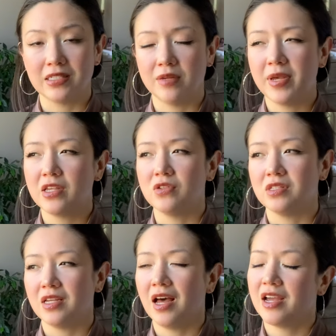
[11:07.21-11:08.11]
They make you
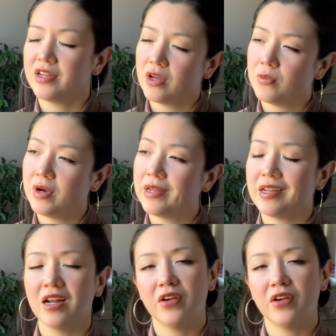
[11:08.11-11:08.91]
see, you know what, not